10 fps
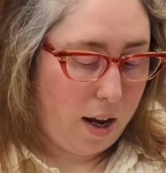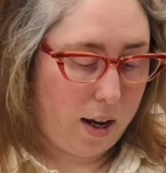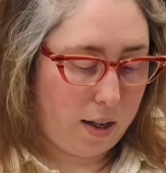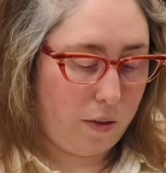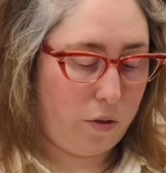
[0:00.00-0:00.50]

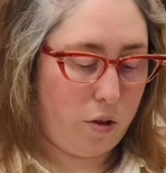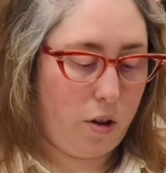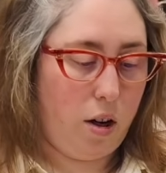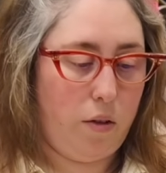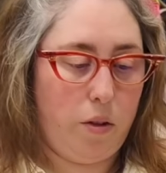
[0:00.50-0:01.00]
And I've done
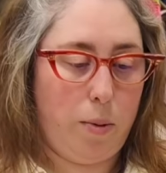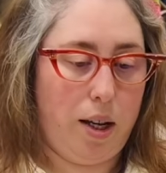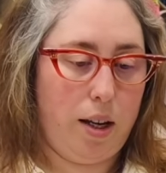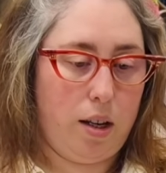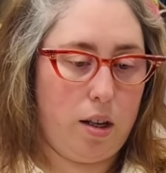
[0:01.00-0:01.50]
half the
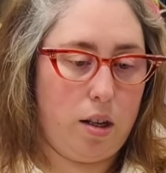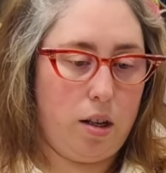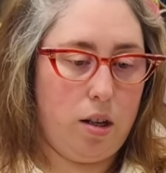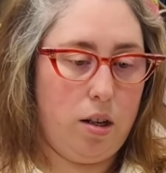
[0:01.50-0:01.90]
back.